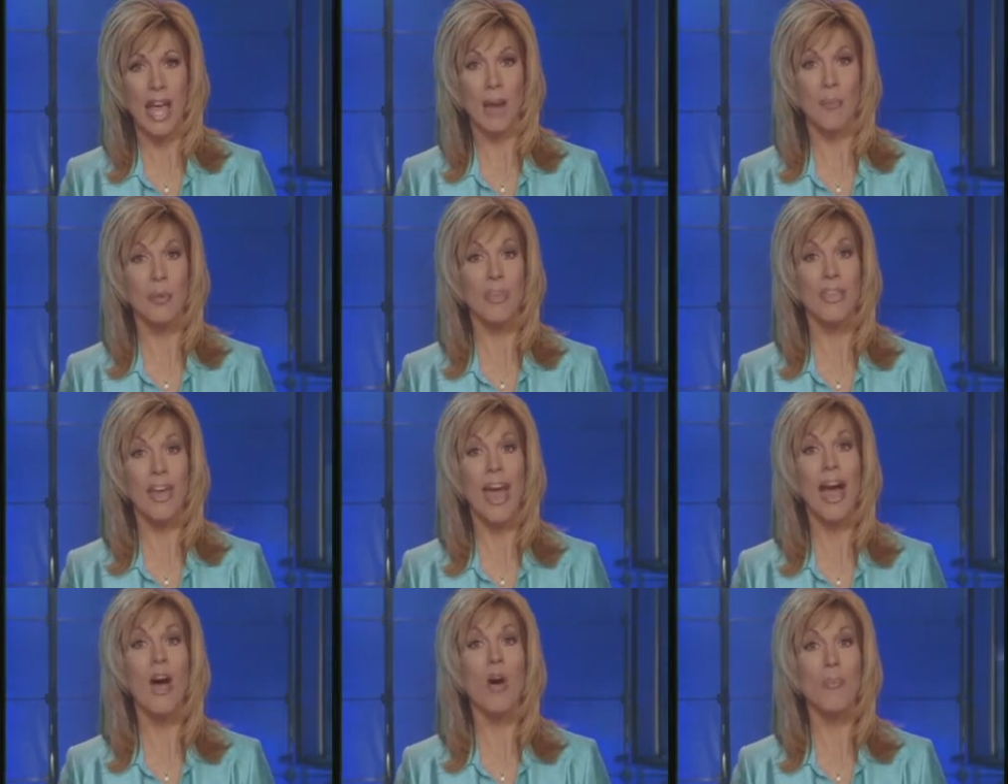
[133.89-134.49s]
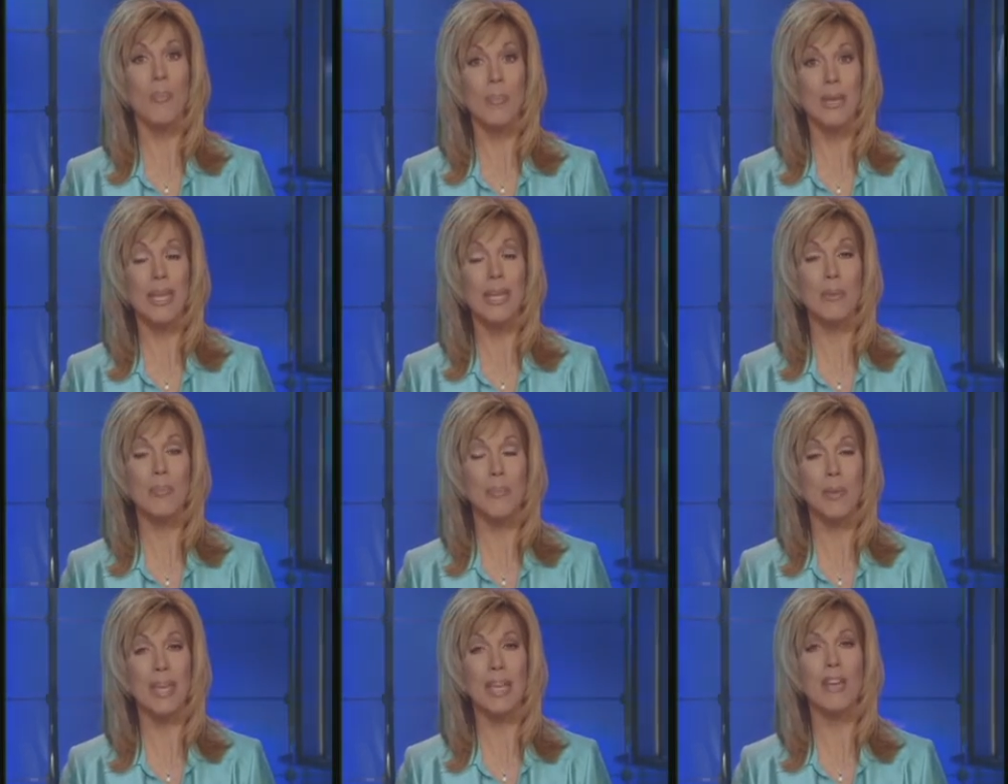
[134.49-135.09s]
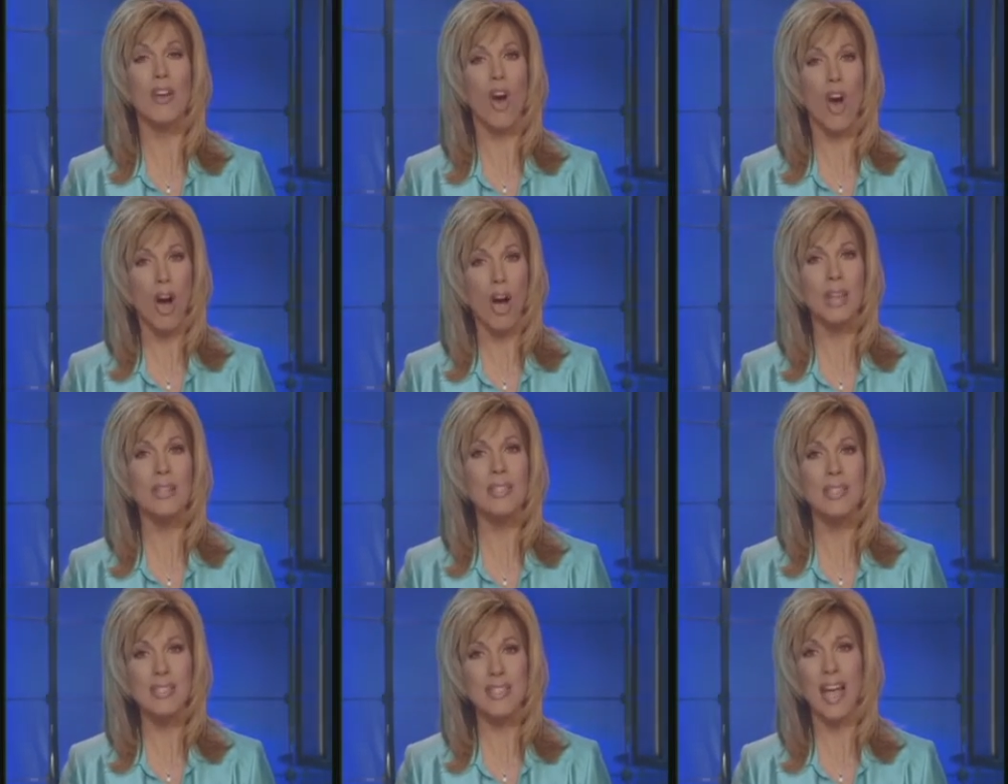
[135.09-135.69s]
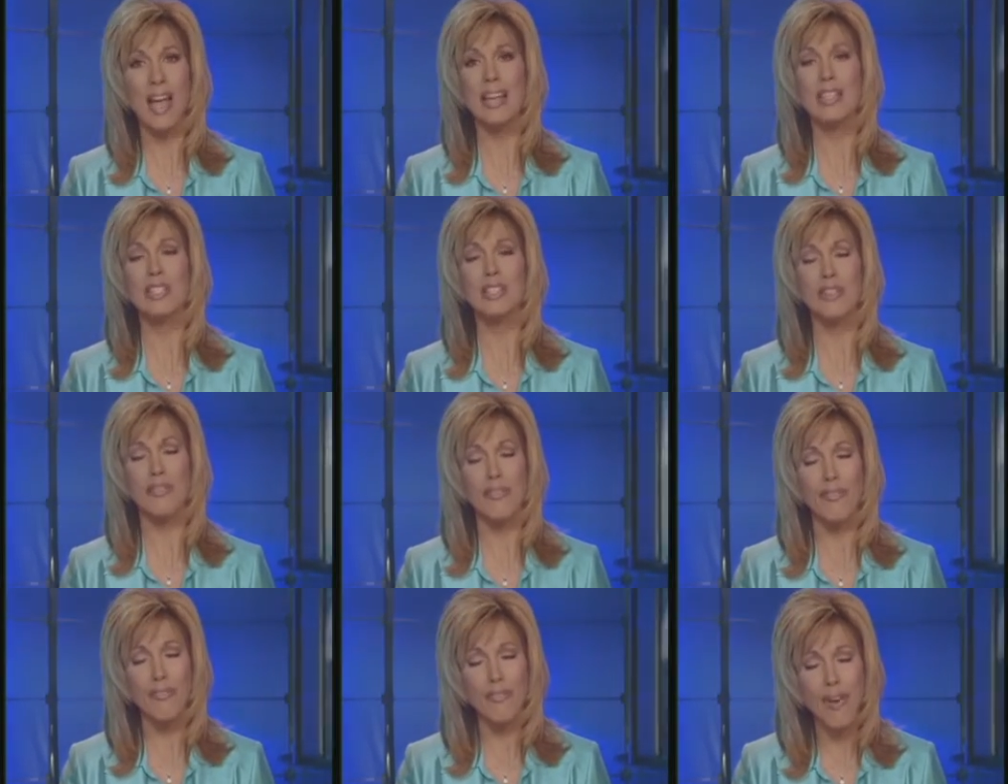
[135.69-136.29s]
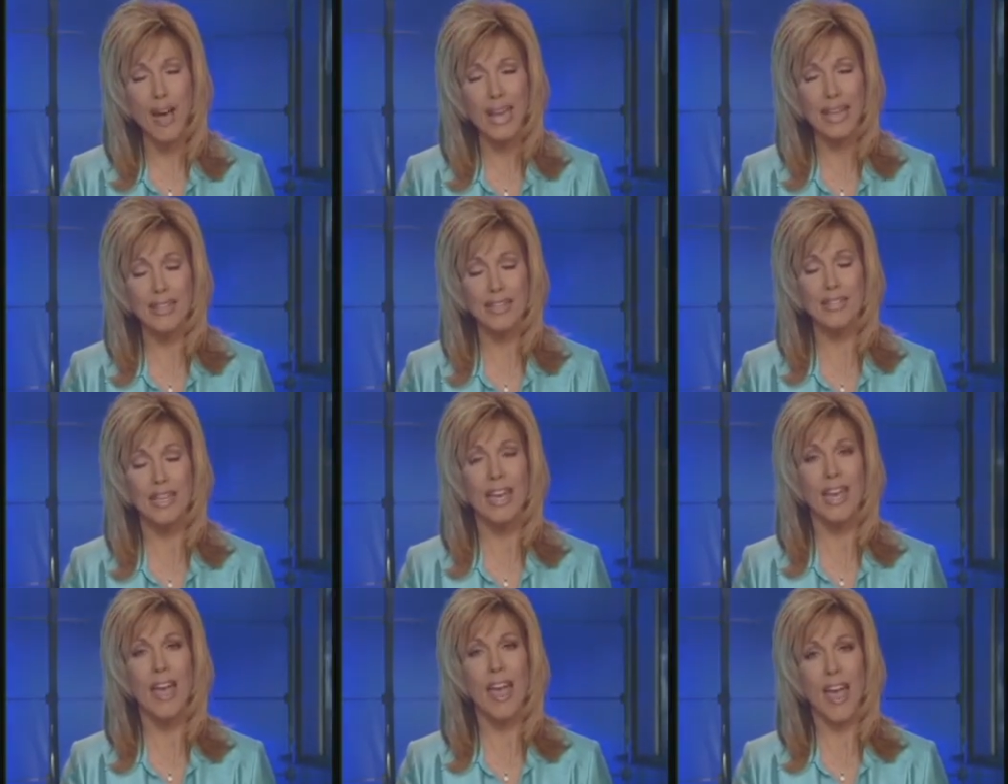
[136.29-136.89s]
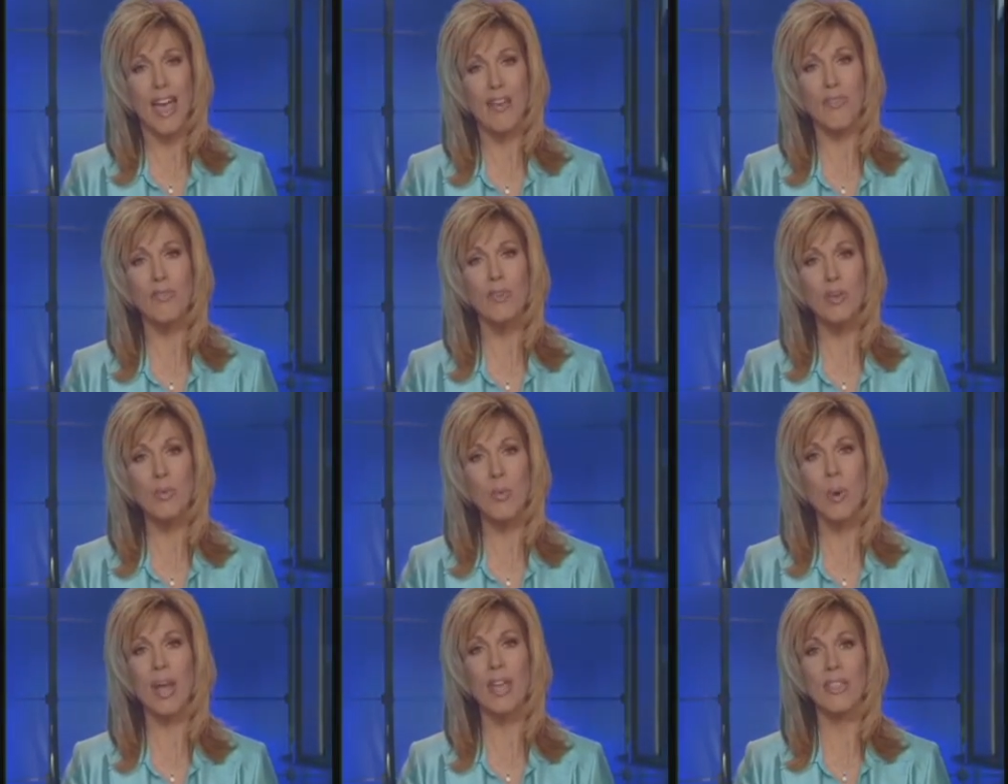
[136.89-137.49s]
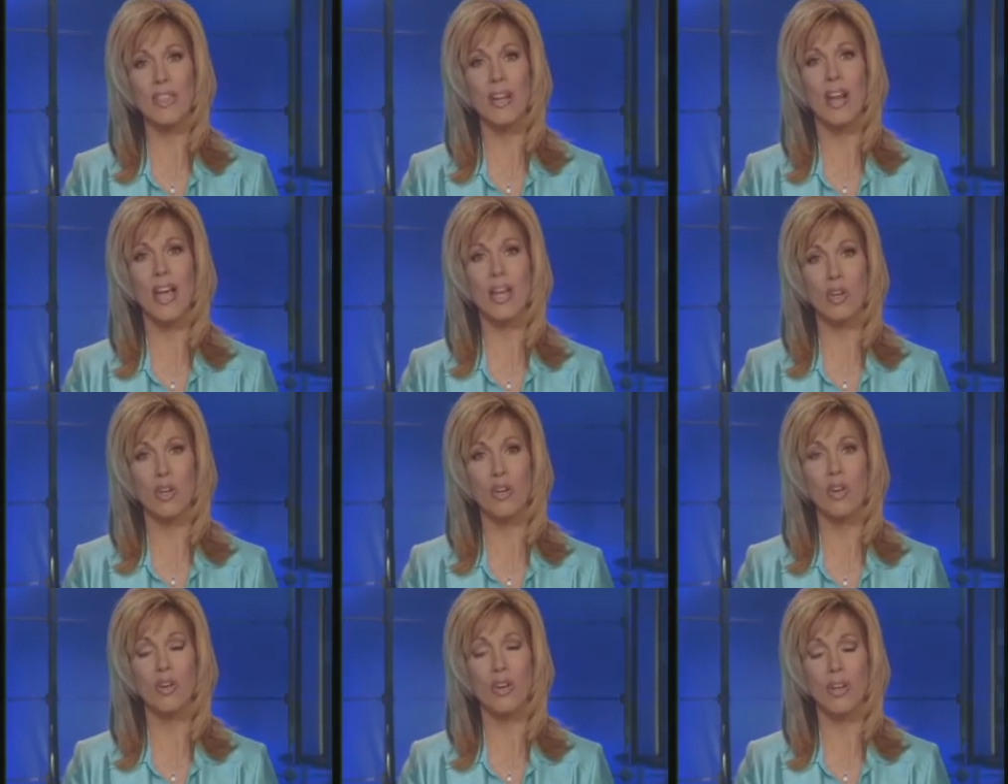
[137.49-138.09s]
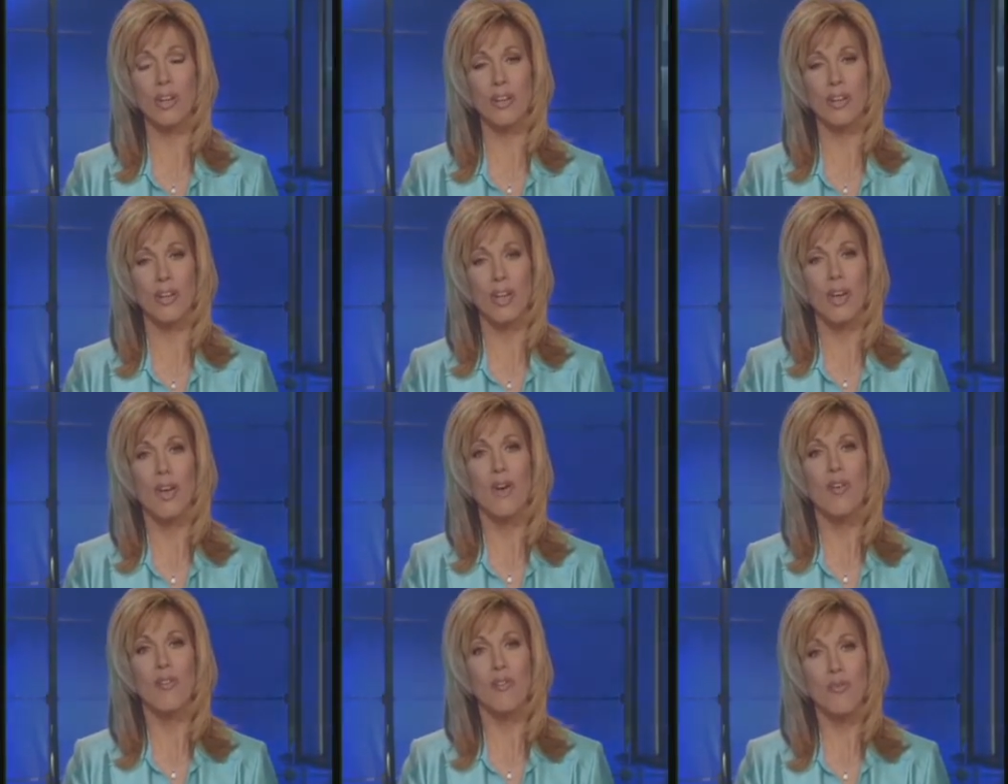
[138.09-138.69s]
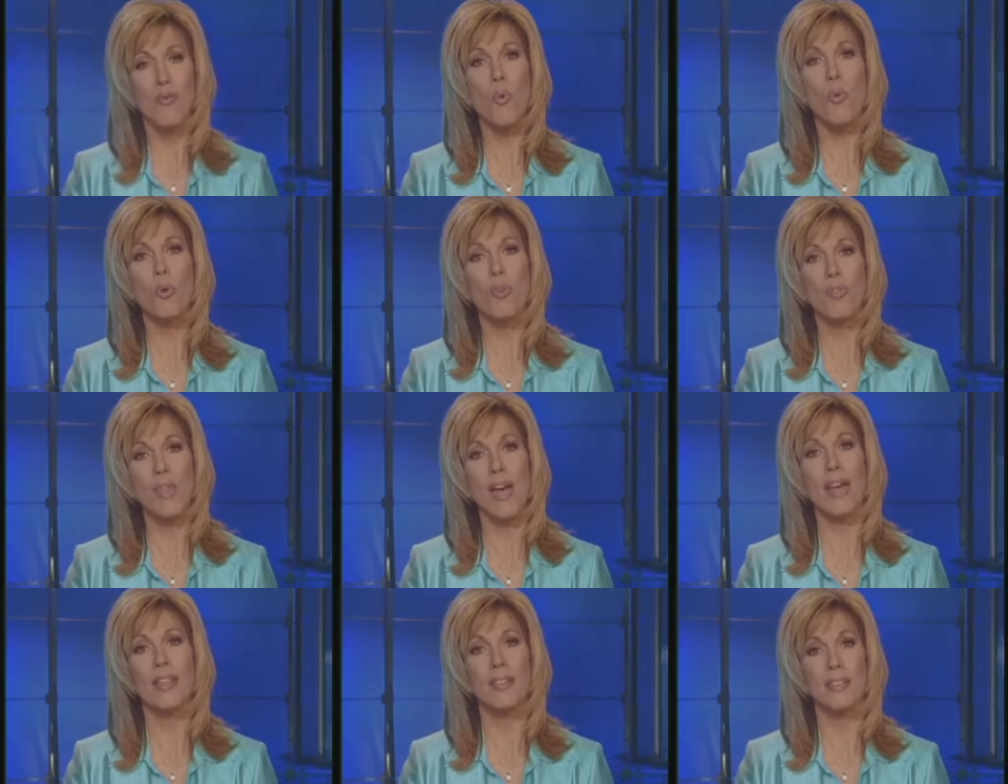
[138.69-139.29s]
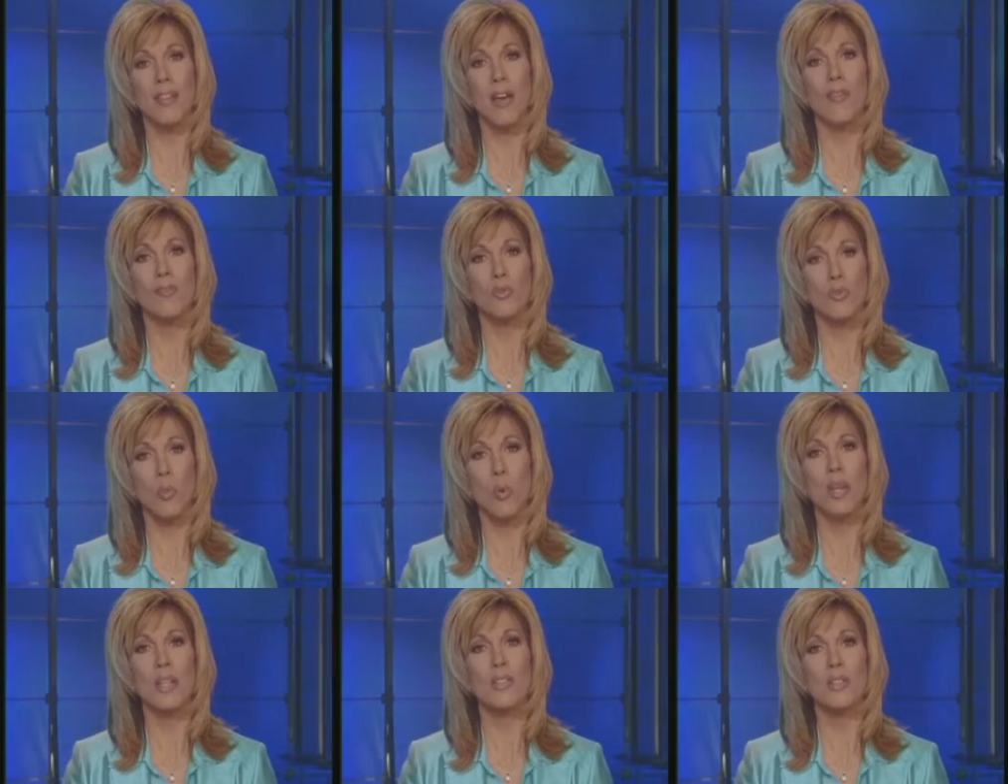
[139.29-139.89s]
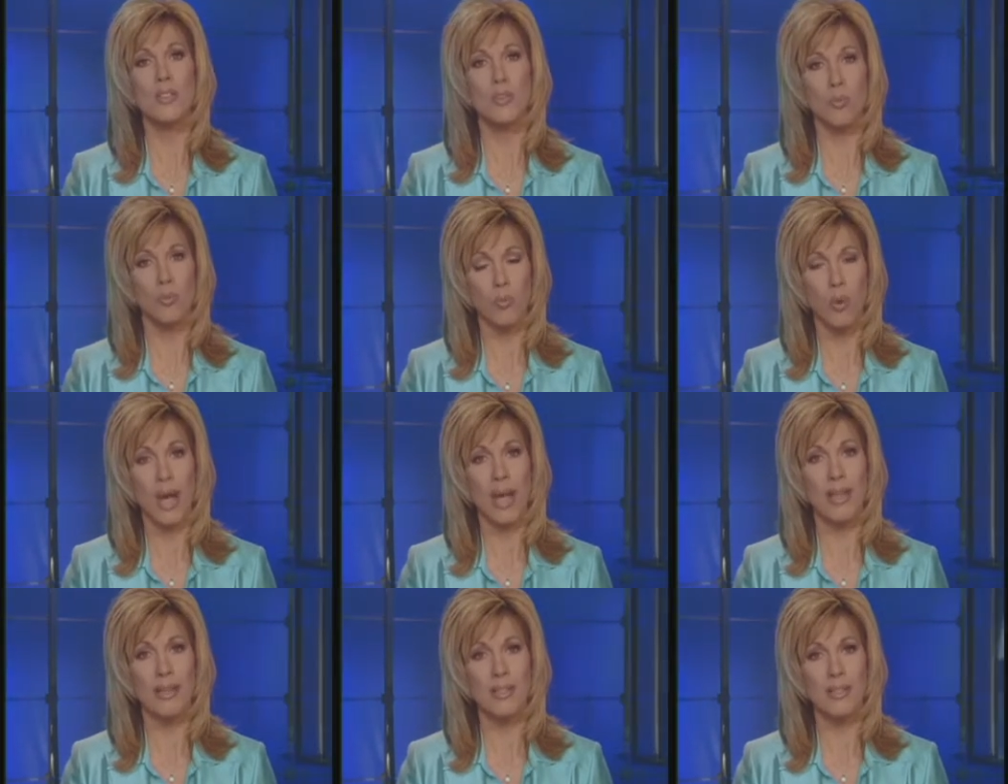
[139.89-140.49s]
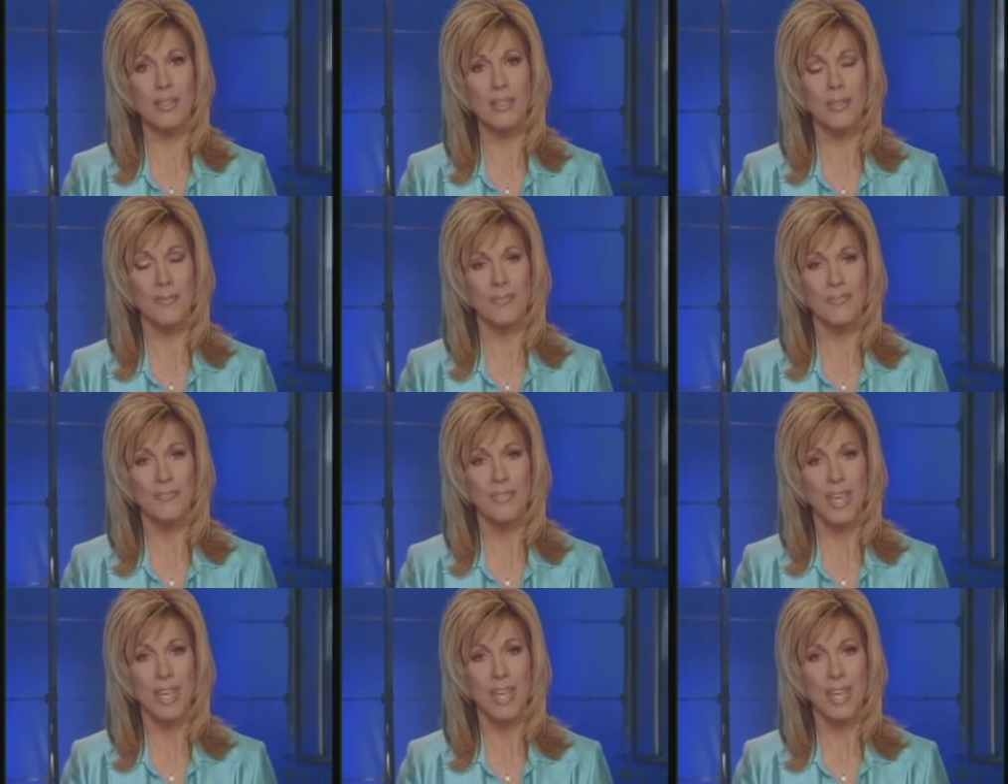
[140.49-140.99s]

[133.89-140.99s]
and without me being on site to fight every way that I could for that loved one's rights.